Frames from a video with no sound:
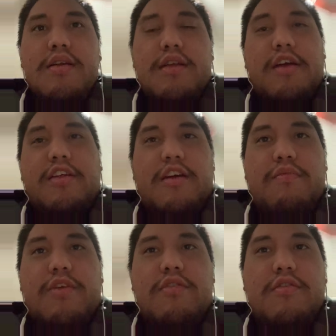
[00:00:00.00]
I said, I'm
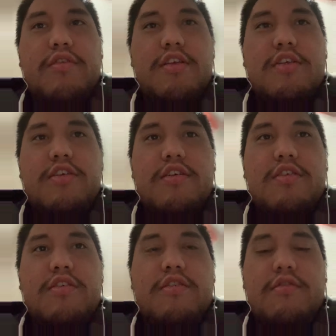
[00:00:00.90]
still new at this shit,
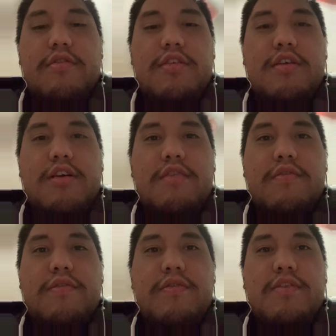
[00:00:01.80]
so it's kind
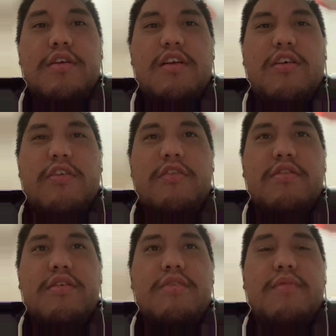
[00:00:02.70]
of hard.
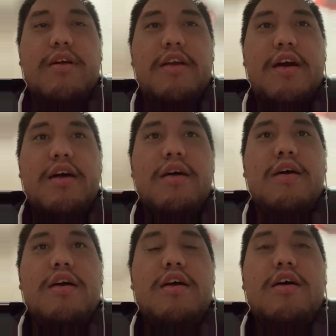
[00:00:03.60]
But yeah.
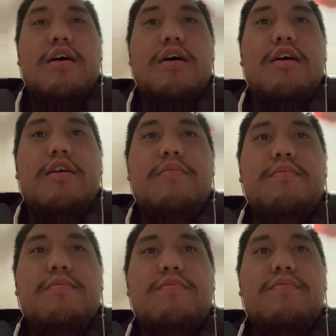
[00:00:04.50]

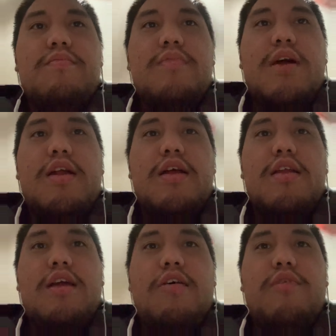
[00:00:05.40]
Um, and
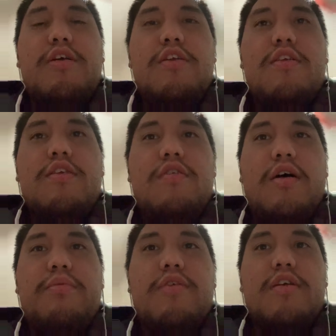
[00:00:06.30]
then I wanted to
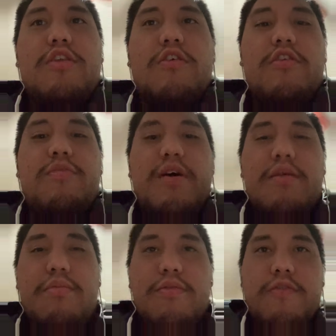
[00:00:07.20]
upgrade the charge
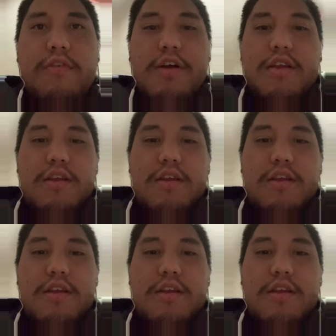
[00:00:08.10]
pipe for it.